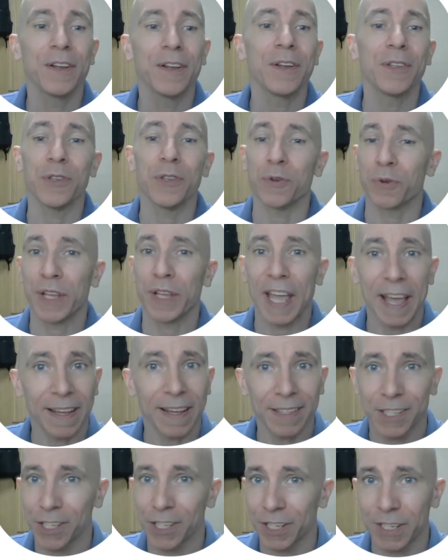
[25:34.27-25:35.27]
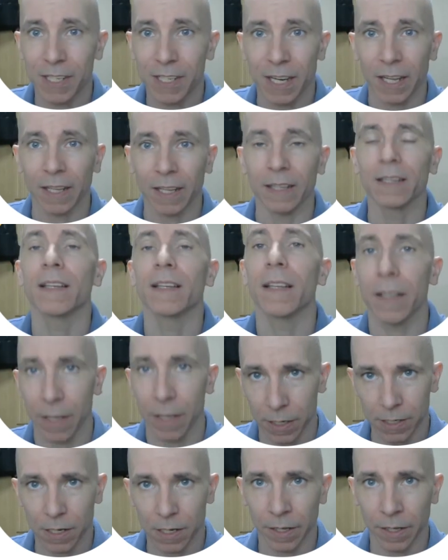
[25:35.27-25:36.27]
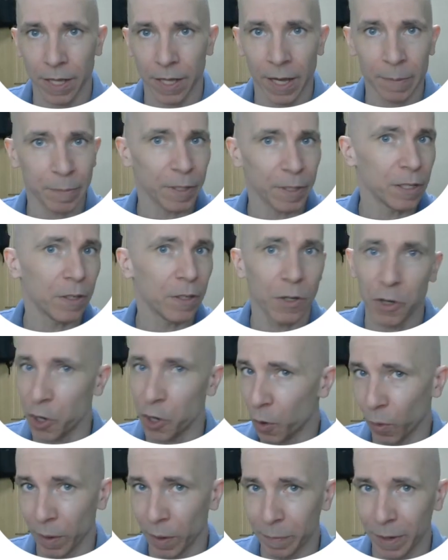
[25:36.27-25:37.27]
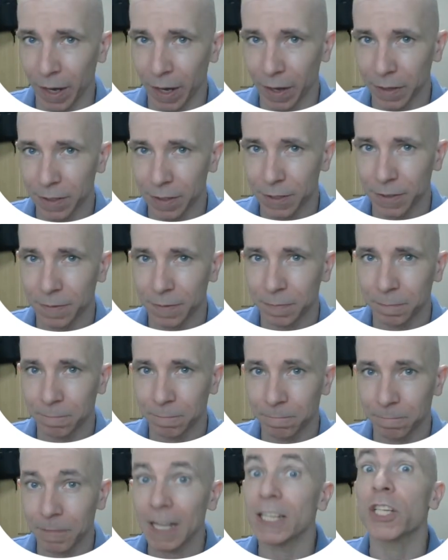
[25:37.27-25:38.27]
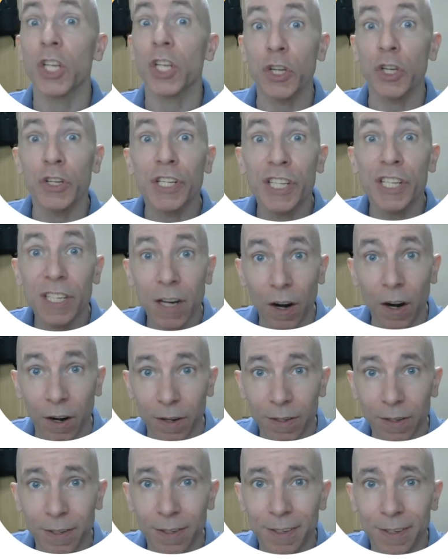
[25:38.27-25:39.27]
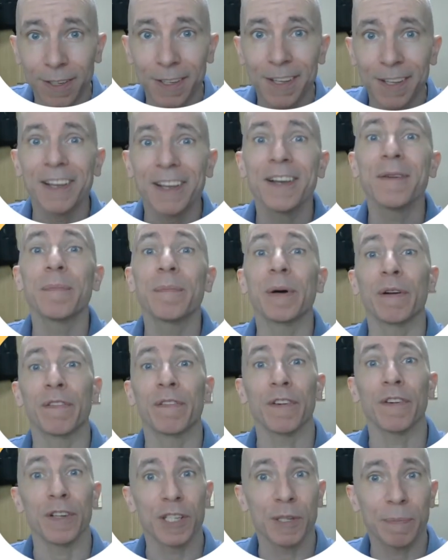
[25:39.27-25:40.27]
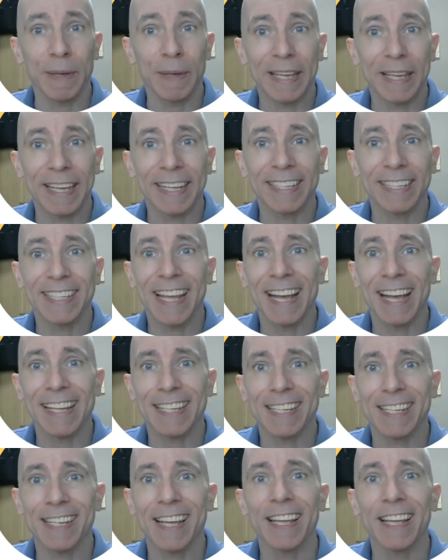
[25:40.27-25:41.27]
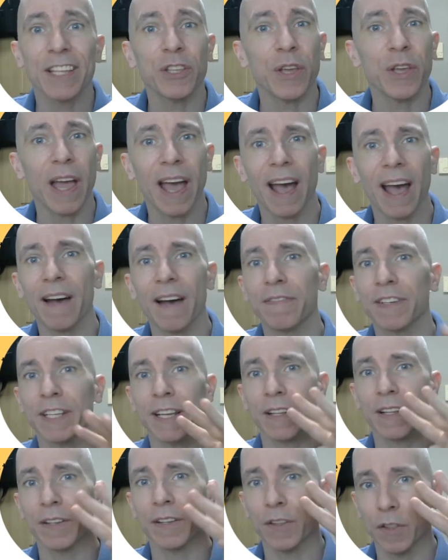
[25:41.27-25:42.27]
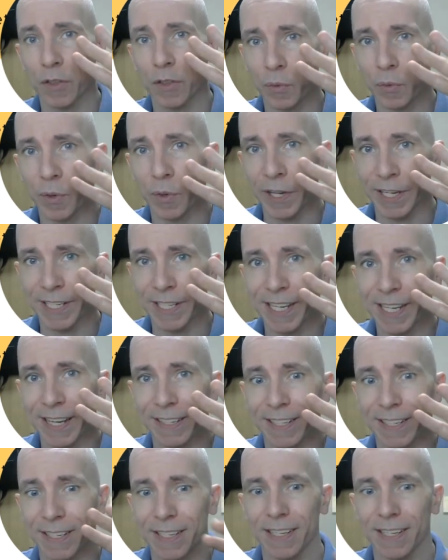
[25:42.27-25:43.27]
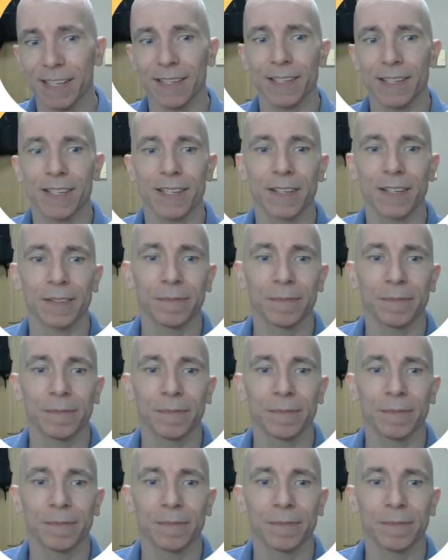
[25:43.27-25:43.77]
You can't just say, yes I am, no I'm not. It's a good start, but for a speaking test, you have to get 3 sentences.